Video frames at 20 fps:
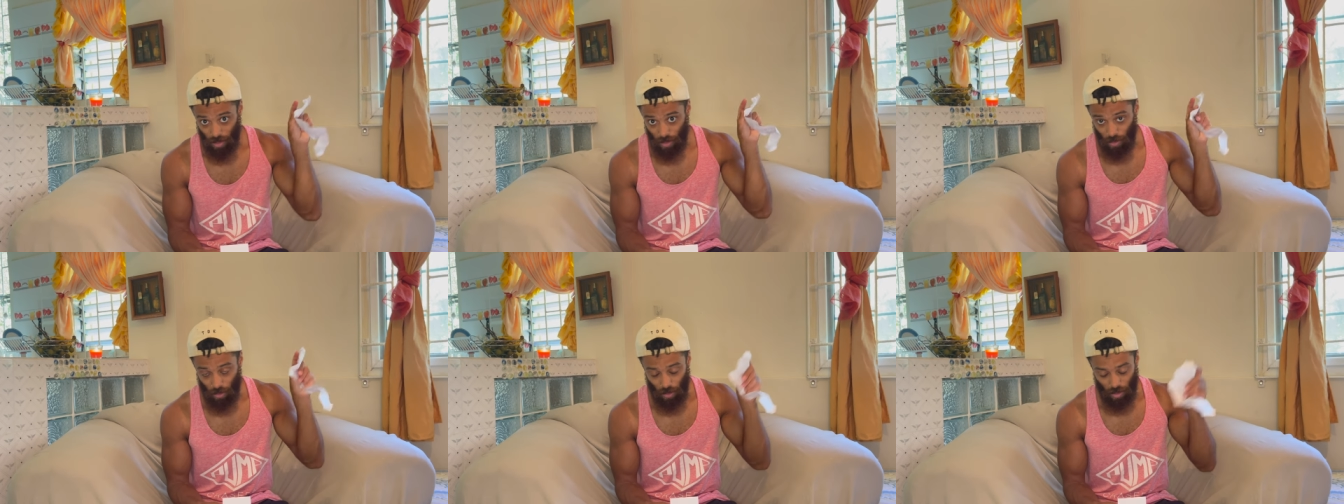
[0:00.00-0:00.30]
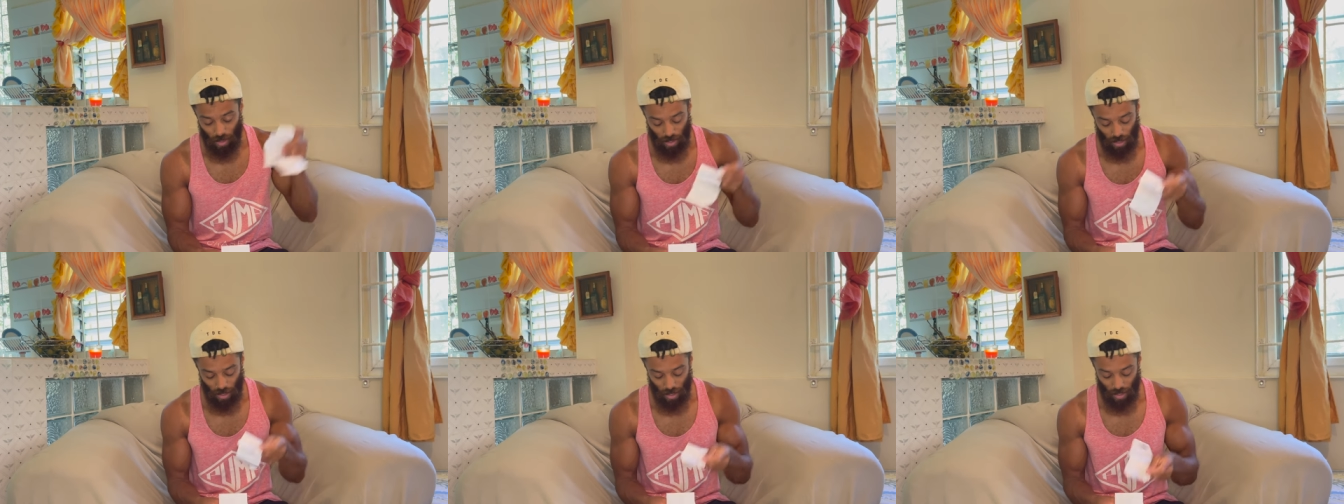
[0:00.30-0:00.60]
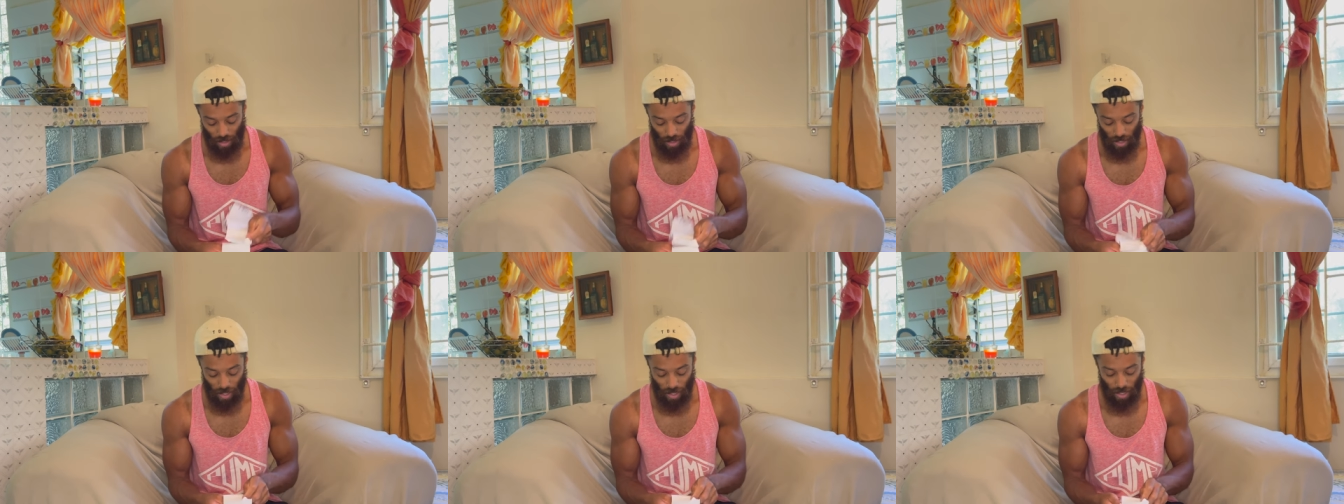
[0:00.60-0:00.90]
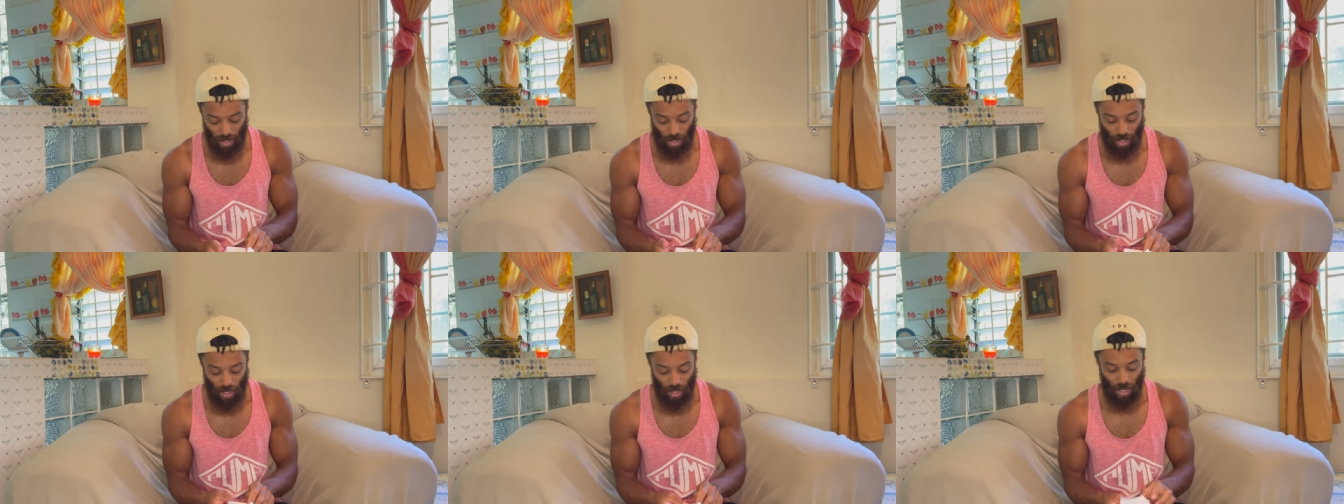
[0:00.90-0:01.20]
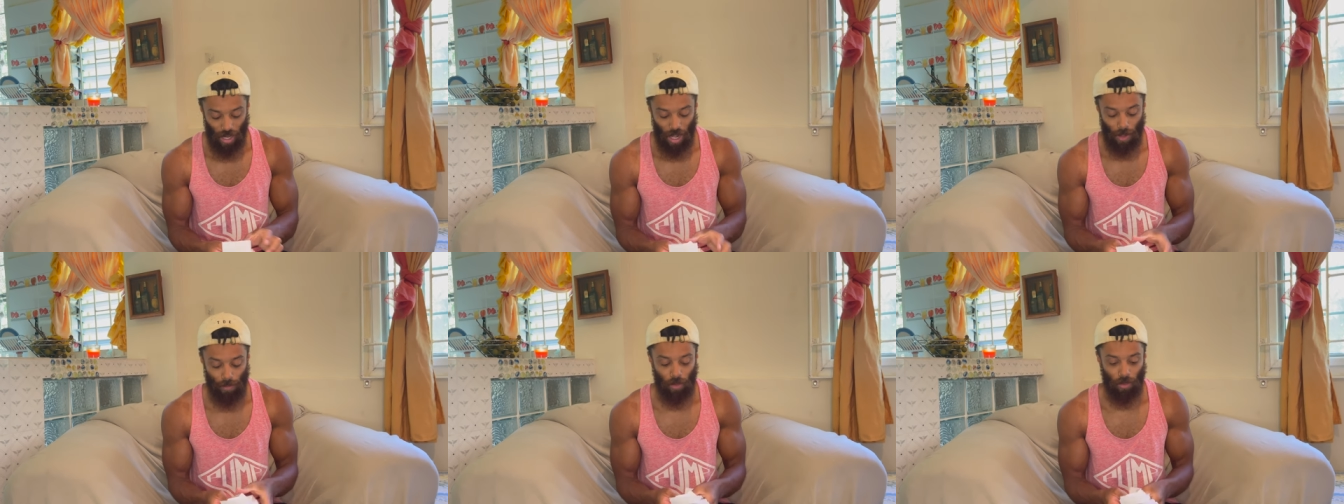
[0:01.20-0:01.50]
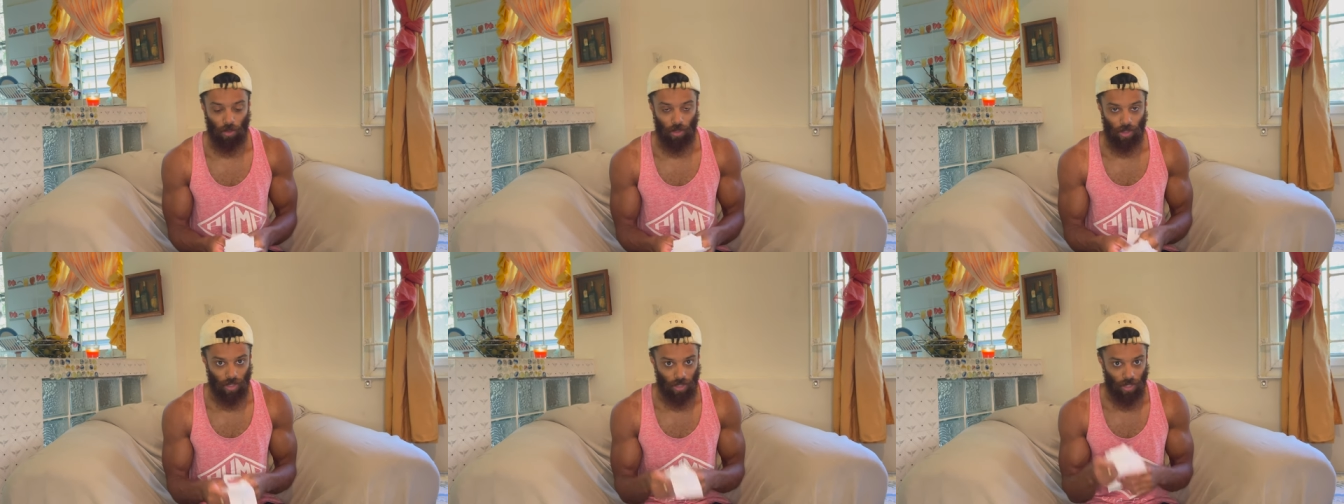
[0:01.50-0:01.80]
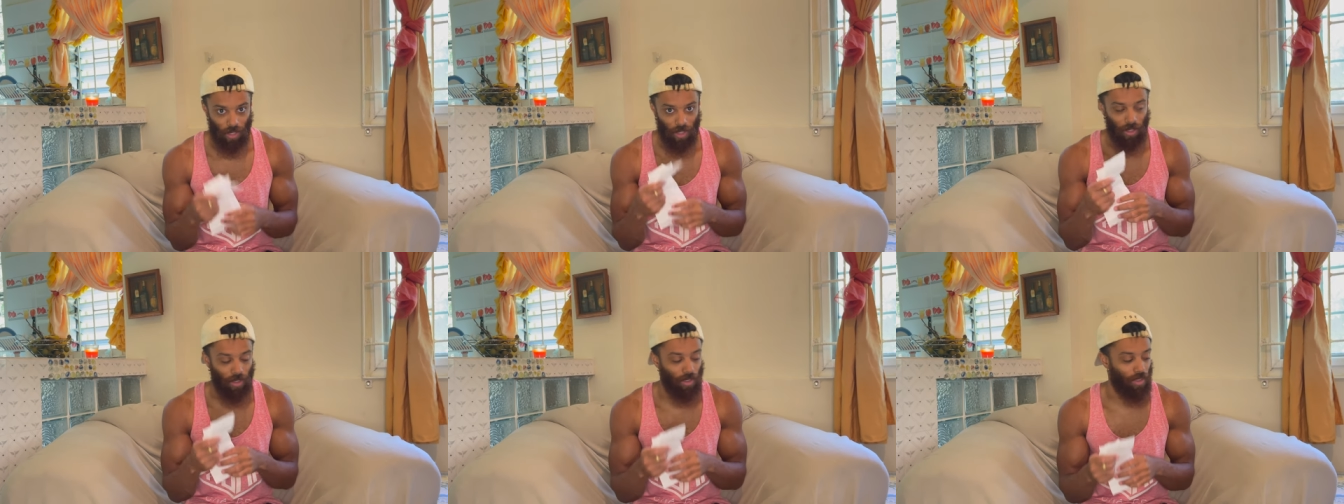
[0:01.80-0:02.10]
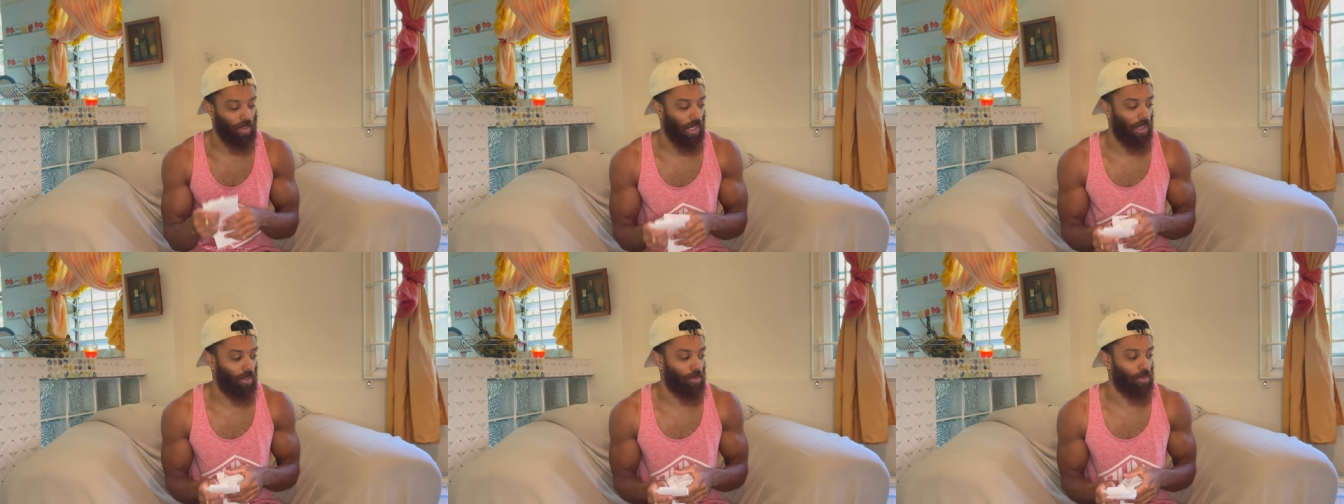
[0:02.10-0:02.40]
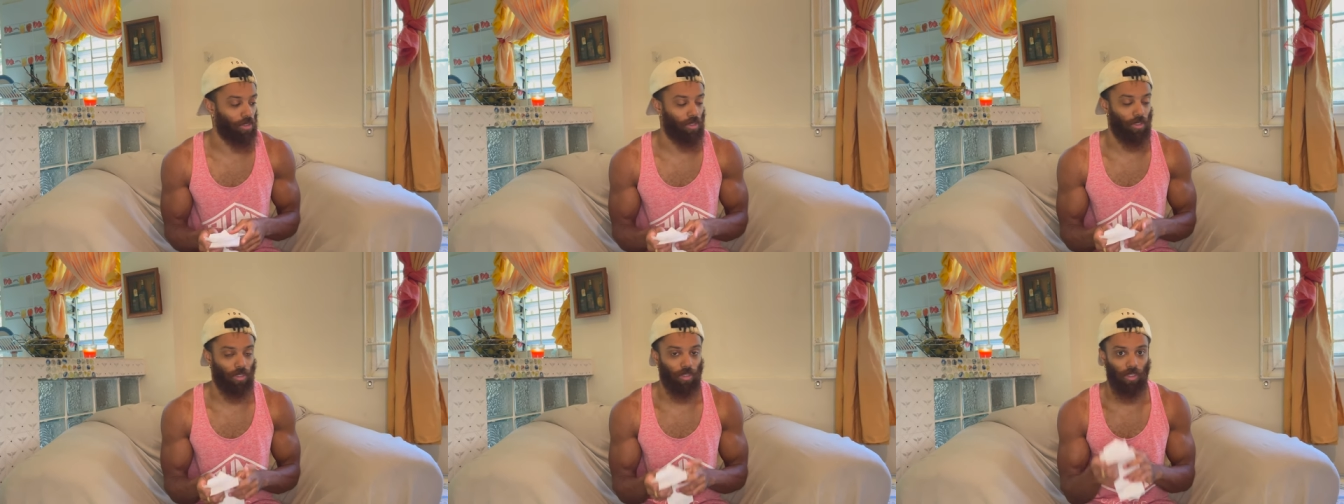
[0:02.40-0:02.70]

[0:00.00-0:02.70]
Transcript: receipt that I got. I'm a receipt saver.